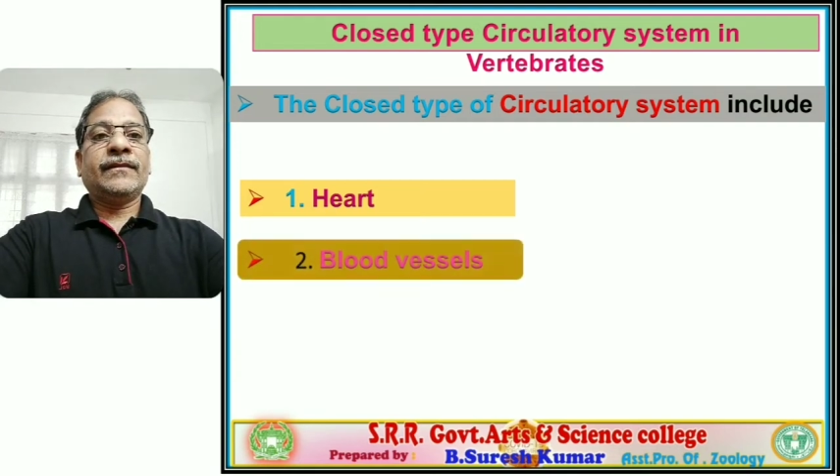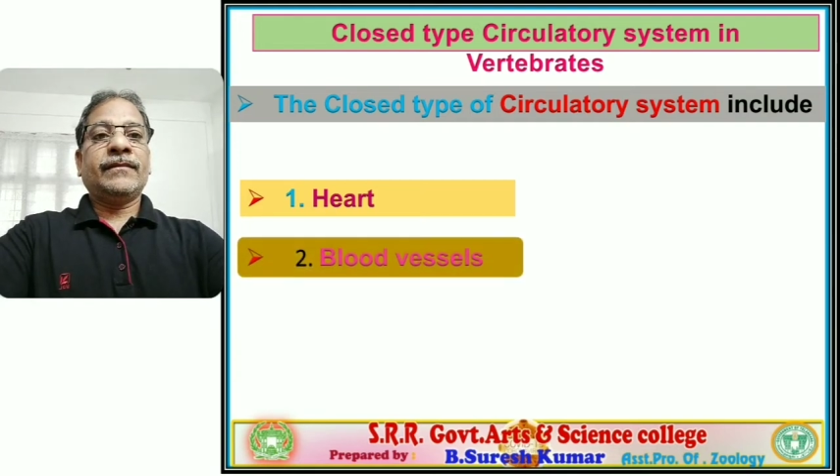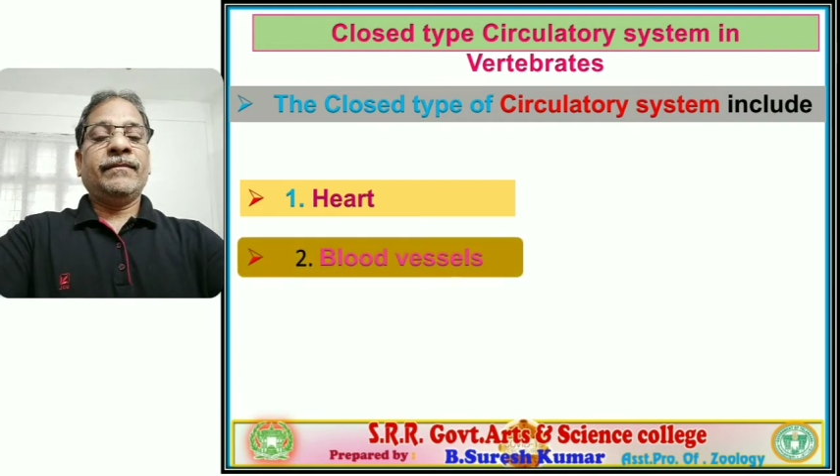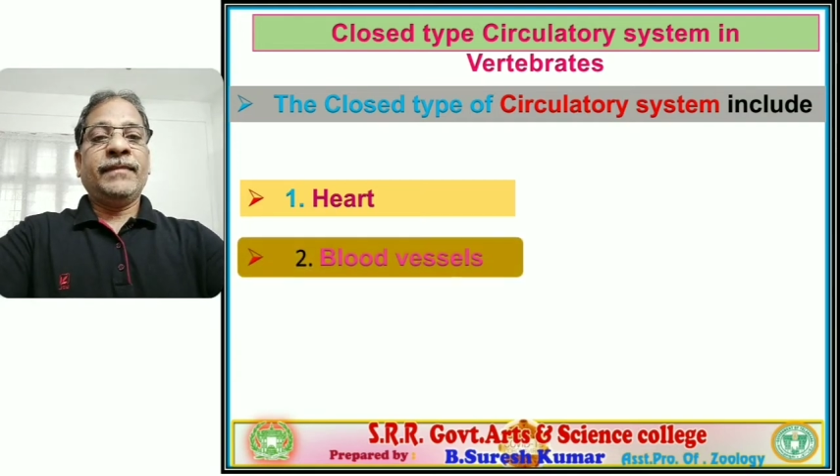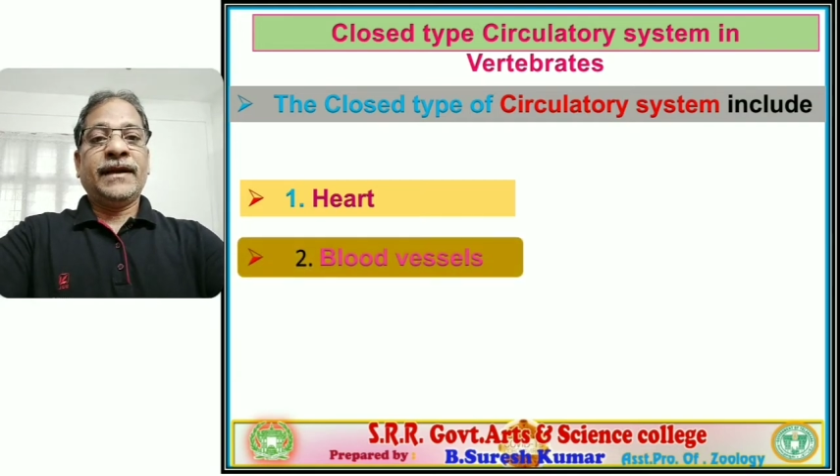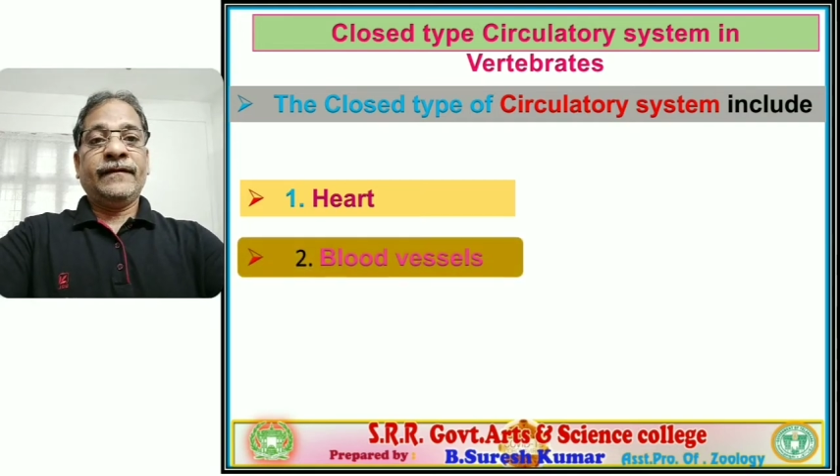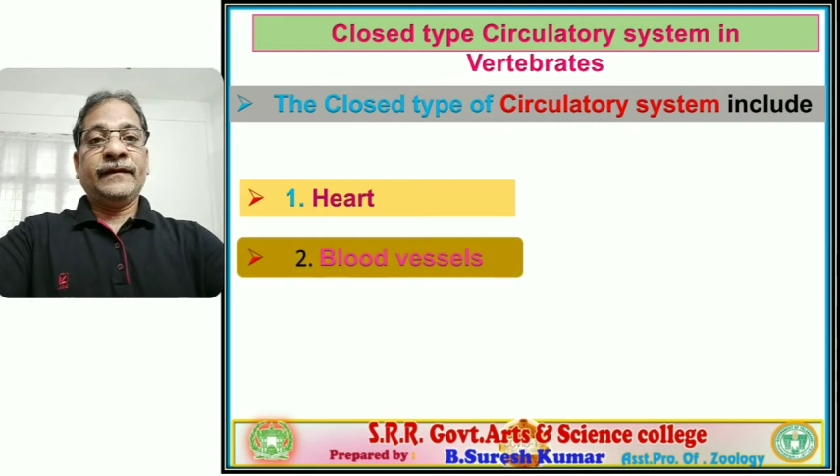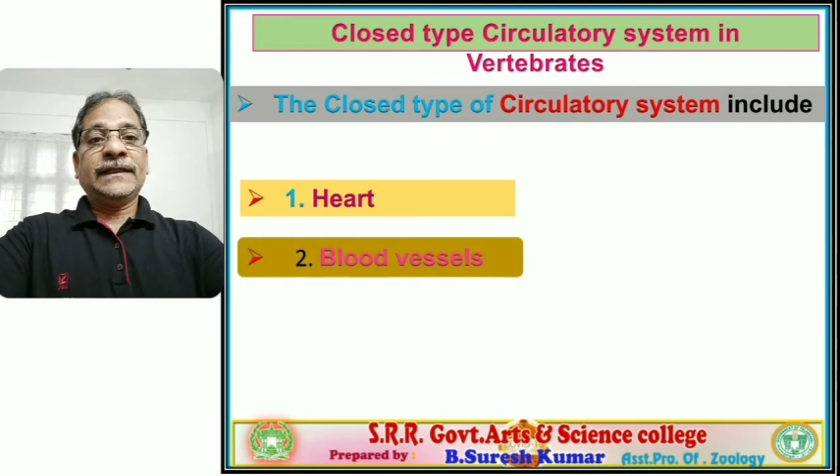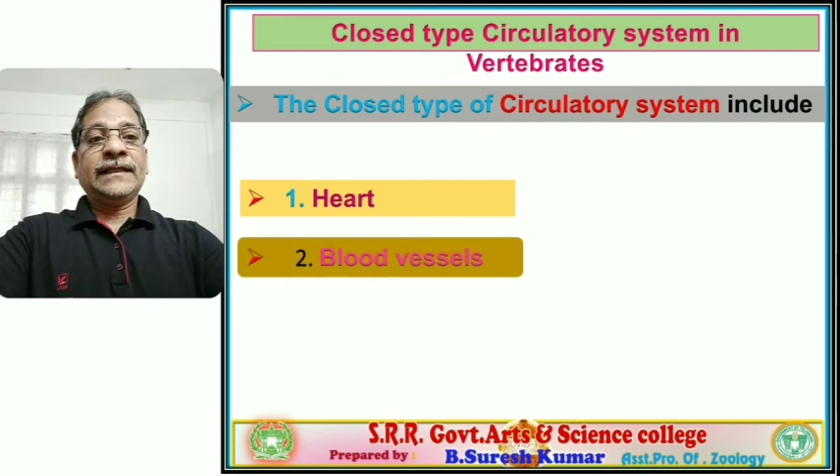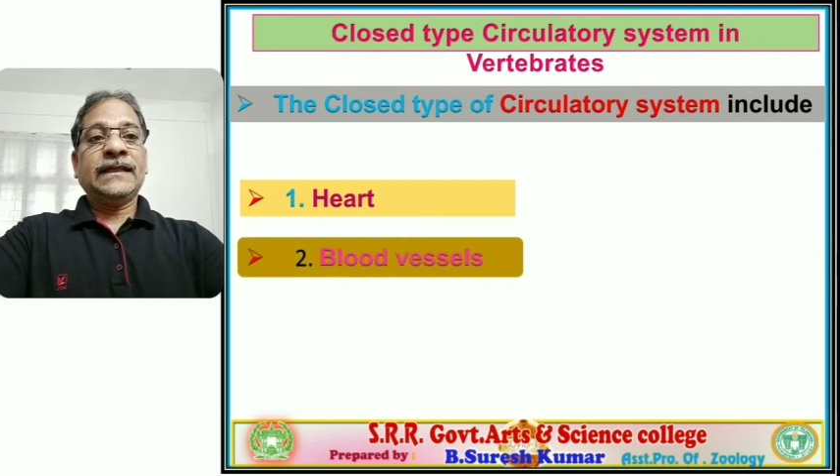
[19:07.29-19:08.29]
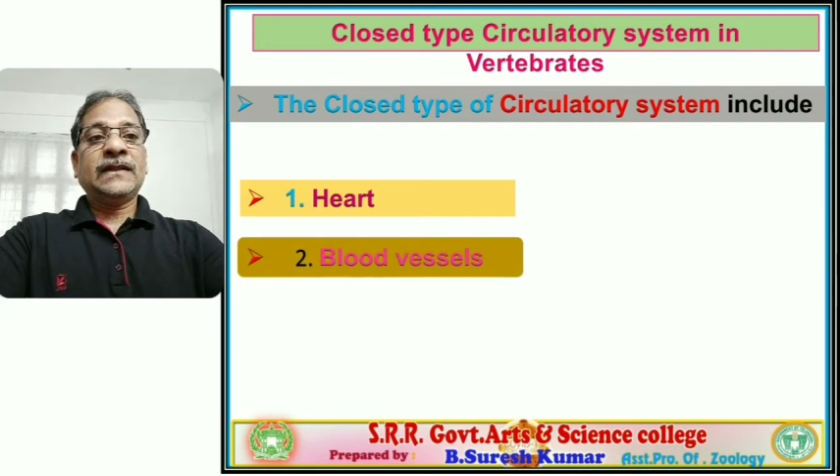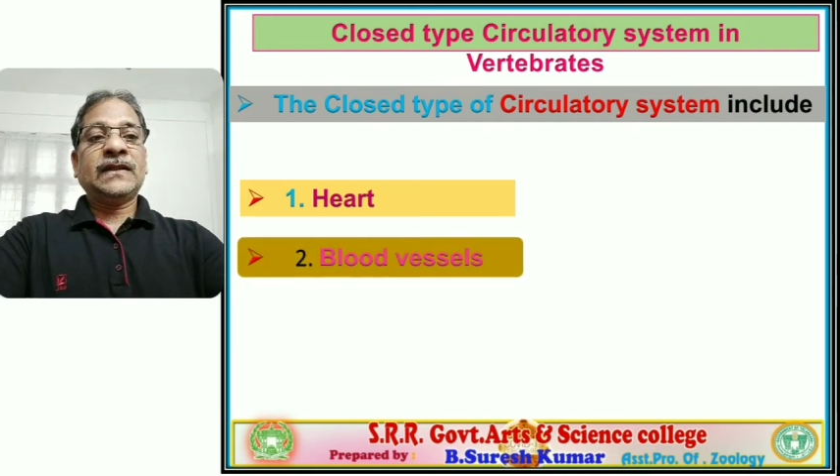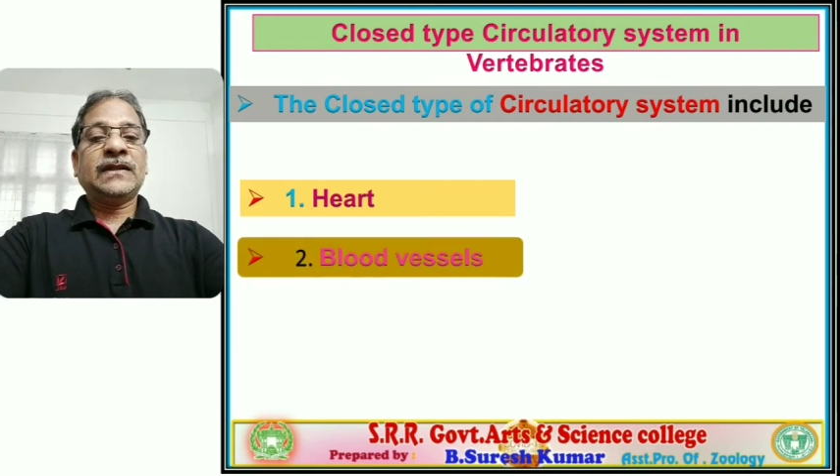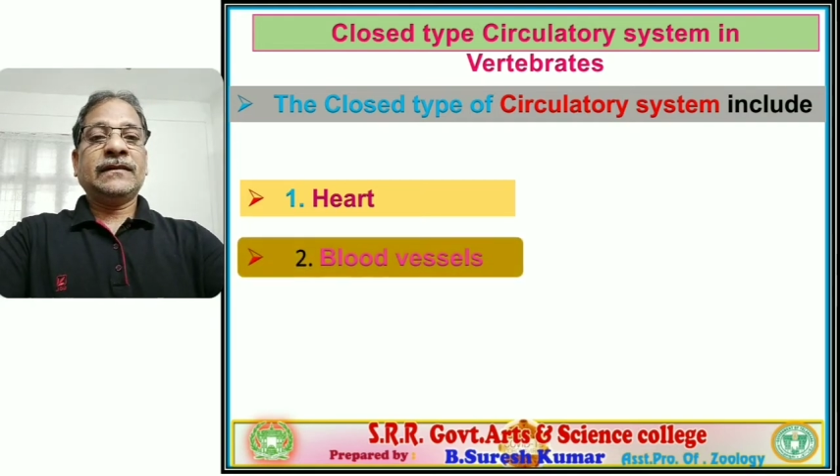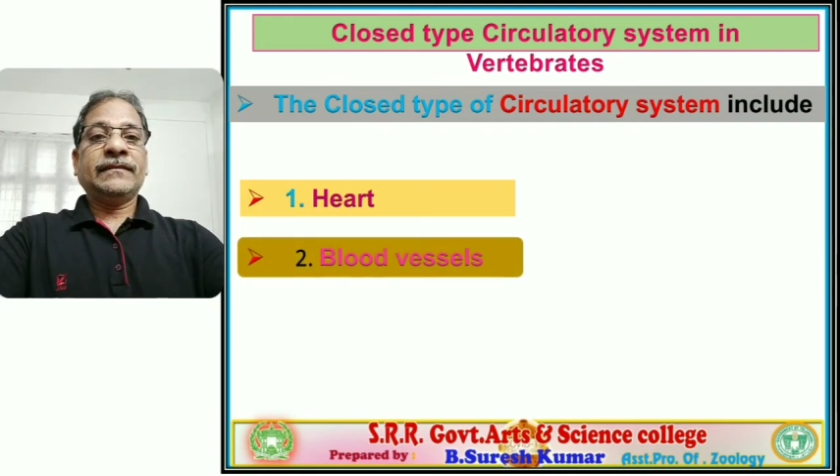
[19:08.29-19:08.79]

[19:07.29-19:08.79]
blood vessels,